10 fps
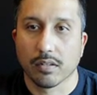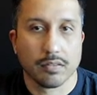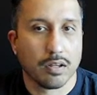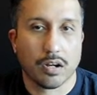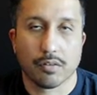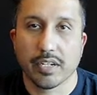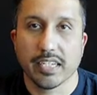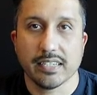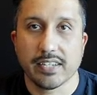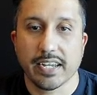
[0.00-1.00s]
Already
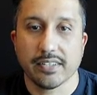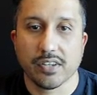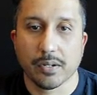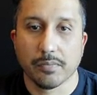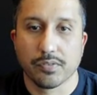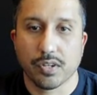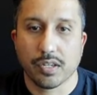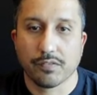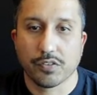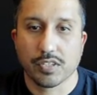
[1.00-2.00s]
his head's up. So
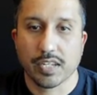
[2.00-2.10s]
if you take